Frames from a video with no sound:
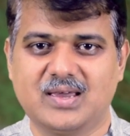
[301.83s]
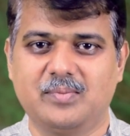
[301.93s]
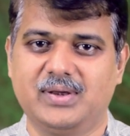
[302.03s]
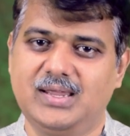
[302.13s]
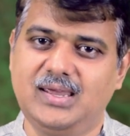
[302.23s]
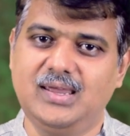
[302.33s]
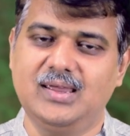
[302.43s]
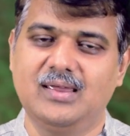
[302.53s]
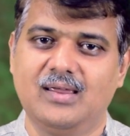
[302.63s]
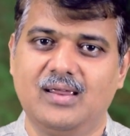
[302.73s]
committee,
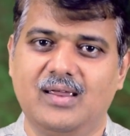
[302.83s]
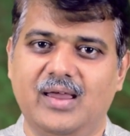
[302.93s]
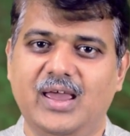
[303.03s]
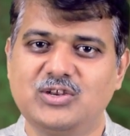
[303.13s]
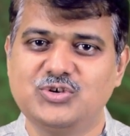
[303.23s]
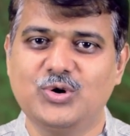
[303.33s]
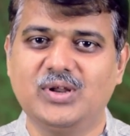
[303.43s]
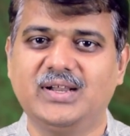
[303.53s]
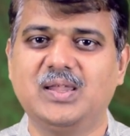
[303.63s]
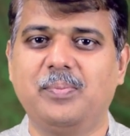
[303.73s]
ensure
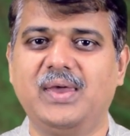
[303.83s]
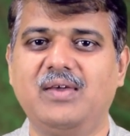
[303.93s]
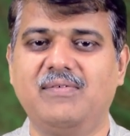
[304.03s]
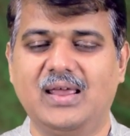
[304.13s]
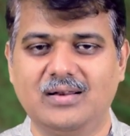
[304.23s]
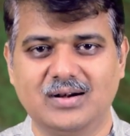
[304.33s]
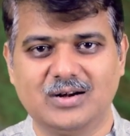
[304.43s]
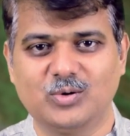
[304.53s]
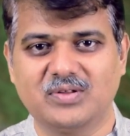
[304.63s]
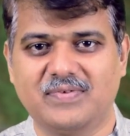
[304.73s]
that they pay very
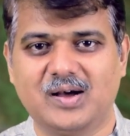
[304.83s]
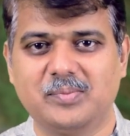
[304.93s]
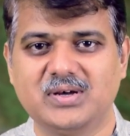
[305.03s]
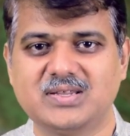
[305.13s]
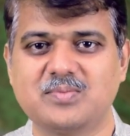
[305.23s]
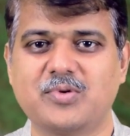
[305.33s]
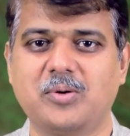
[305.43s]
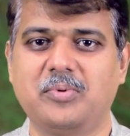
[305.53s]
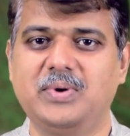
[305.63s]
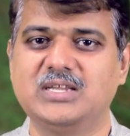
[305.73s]
little to the farmers and
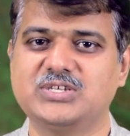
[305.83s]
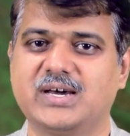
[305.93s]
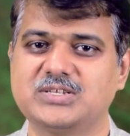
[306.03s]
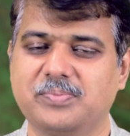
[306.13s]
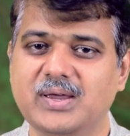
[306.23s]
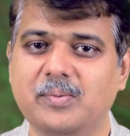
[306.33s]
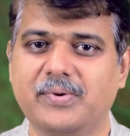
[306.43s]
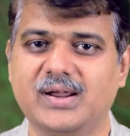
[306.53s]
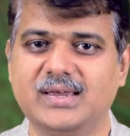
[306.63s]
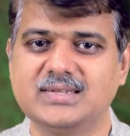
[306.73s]
probably charge a bigger
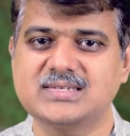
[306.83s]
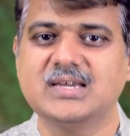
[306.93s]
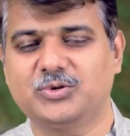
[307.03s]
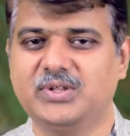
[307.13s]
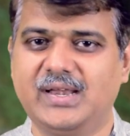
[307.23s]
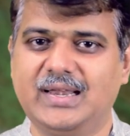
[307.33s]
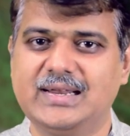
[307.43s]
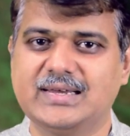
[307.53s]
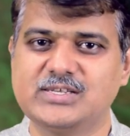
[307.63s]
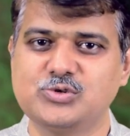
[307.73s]
price to the retail
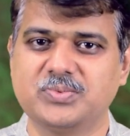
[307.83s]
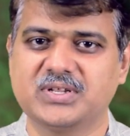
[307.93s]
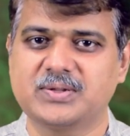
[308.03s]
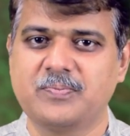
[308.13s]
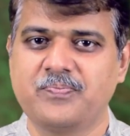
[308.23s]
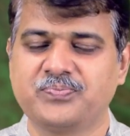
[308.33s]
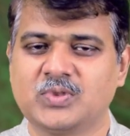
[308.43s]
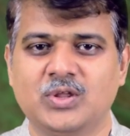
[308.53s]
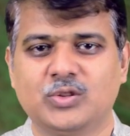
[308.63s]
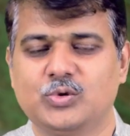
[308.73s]
consumers.
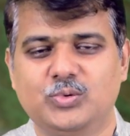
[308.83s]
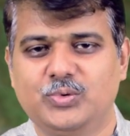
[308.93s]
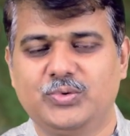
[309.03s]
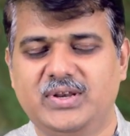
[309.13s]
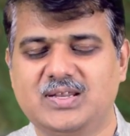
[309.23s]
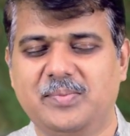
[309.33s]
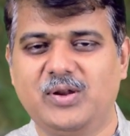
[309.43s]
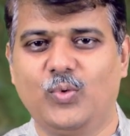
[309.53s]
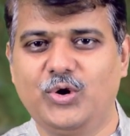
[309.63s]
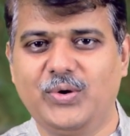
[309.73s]
So in summary,
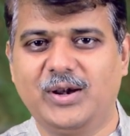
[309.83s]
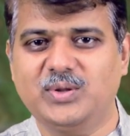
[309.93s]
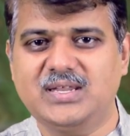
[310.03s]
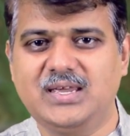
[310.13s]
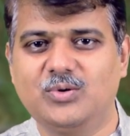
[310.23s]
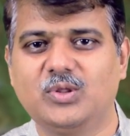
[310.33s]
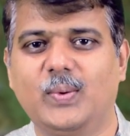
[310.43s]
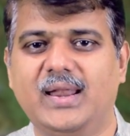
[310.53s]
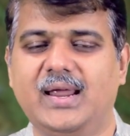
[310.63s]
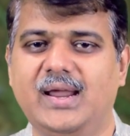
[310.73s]
what do you get to see? On the
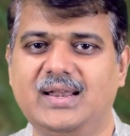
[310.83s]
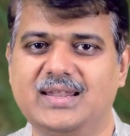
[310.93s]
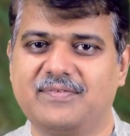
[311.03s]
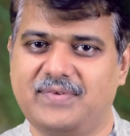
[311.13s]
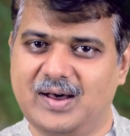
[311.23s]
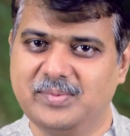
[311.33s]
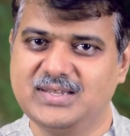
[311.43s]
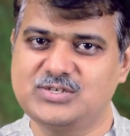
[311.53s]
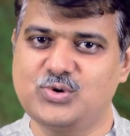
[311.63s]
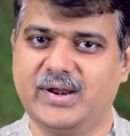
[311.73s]
one hand, the
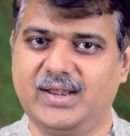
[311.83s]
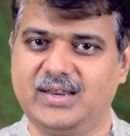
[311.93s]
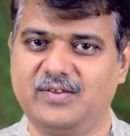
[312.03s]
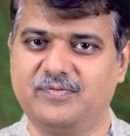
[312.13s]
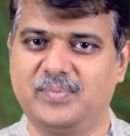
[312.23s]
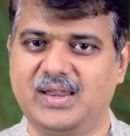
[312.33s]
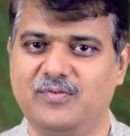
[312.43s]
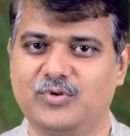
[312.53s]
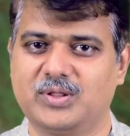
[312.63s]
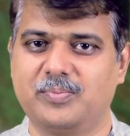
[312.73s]
farmers don't get enough money
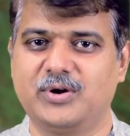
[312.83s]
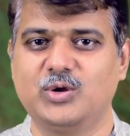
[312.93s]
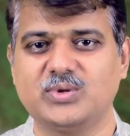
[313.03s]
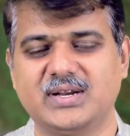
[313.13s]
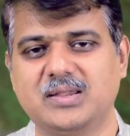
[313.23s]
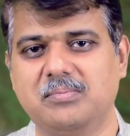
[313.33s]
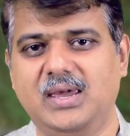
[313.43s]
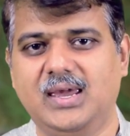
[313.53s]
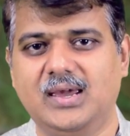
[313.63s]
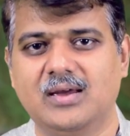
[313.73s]
for the produce that they
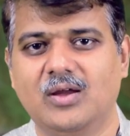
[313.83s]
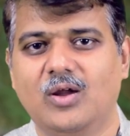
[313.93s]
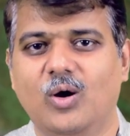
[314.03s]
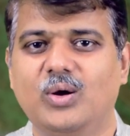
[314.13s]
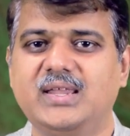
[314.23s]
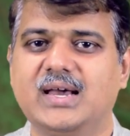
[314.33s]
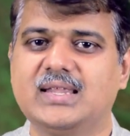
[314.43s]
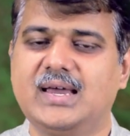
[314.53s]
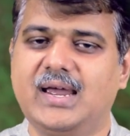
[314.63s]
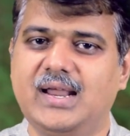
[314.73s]
make. On the
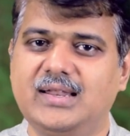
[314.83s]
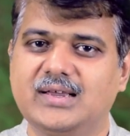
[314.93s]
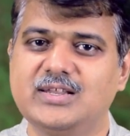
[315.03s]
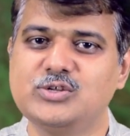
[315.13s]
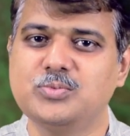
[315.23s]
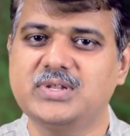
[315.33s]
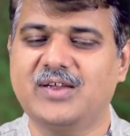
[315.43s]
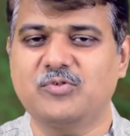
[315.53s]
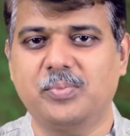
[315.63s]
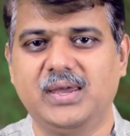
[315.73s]
other hand, the consumers
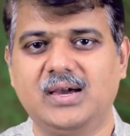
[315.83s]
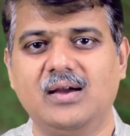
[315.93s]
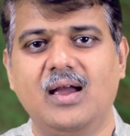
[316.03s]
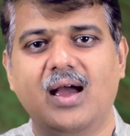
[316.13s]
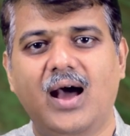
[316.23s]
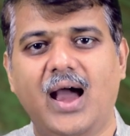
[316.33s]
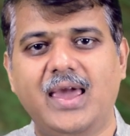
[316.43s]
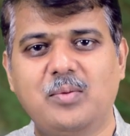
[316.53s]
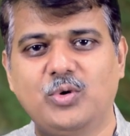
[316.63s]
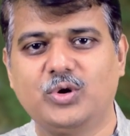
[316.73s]
have to pay a
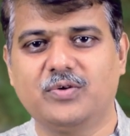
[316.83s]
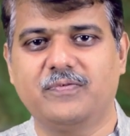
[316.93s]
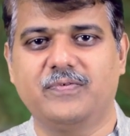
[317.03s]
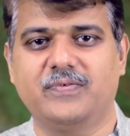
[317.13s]
higher amount of